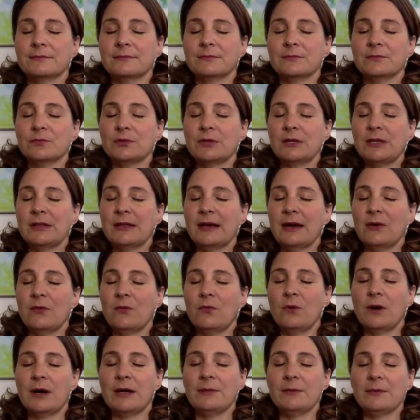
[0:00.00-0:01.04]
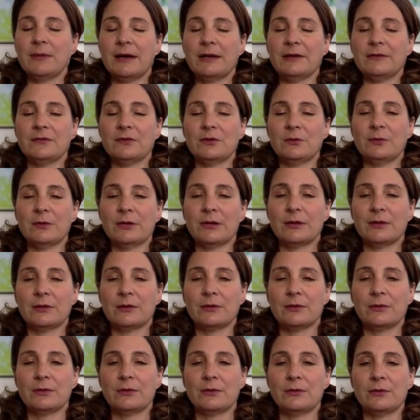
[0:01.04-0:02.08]
Breathe out 1 mindful breath.
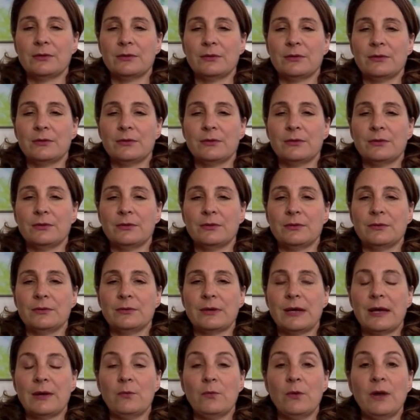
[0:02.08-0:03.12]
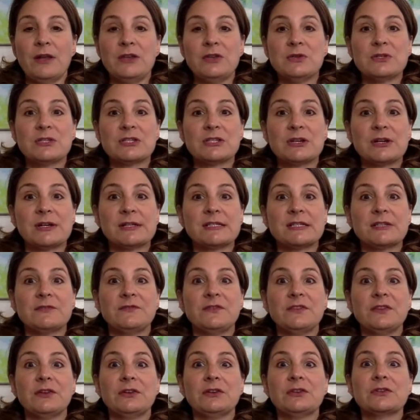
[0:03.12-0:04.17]
And when you start to
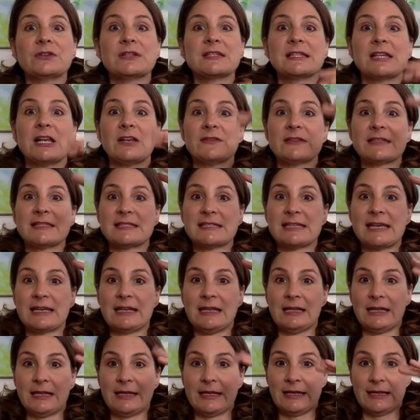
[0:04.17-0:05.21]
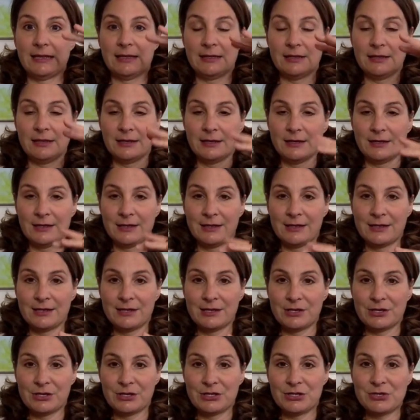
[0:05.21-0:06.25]
feel yourself settling,
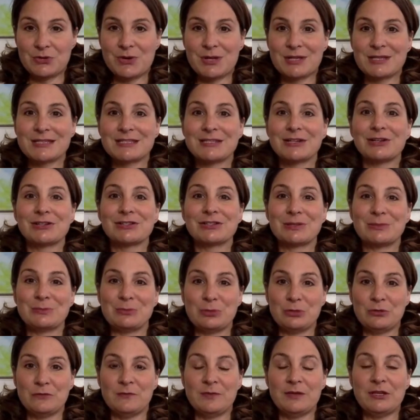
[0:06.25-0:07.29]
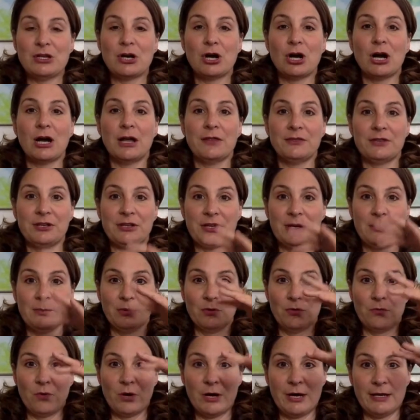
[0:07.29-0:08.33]
you can start to move beyond the number
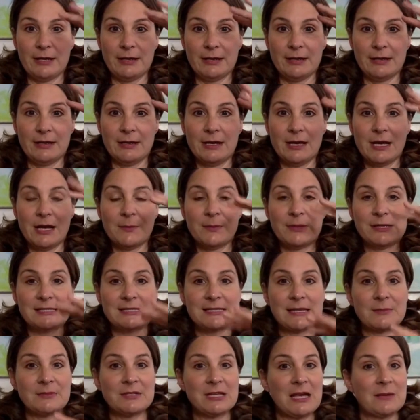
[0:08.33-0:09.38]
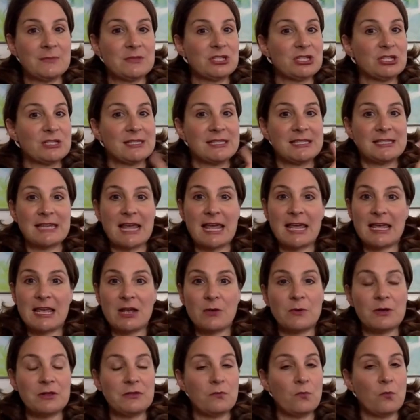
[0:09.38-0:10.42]
1. But sometimes just staying
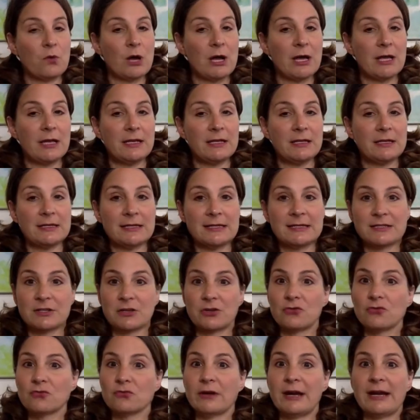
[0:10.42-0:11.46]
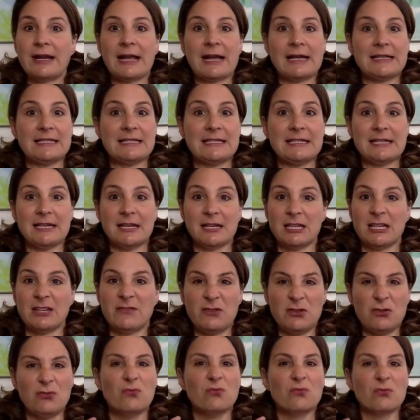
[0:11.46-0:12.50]
with 1 is a great idea if
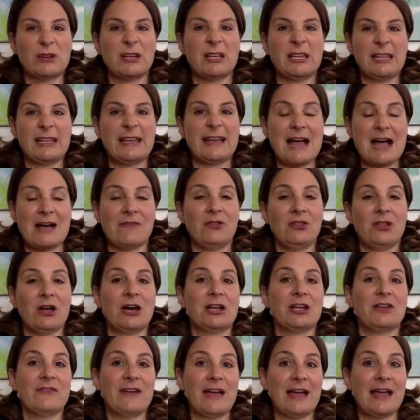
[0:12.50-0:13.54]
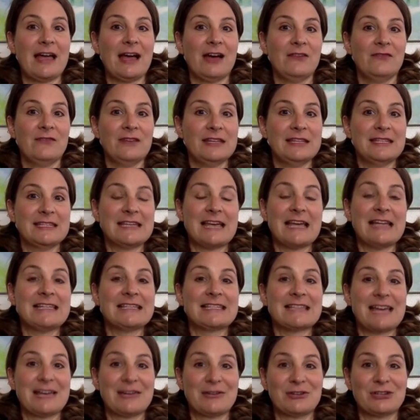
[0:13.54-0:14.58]
you really have a lot of intense
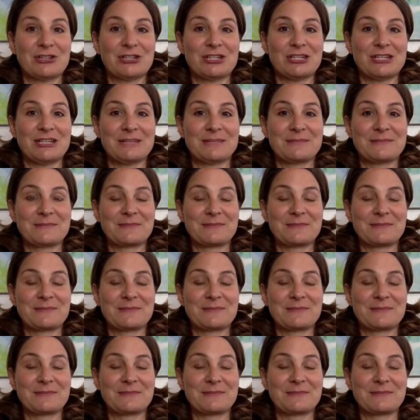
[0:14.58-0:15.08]
energy.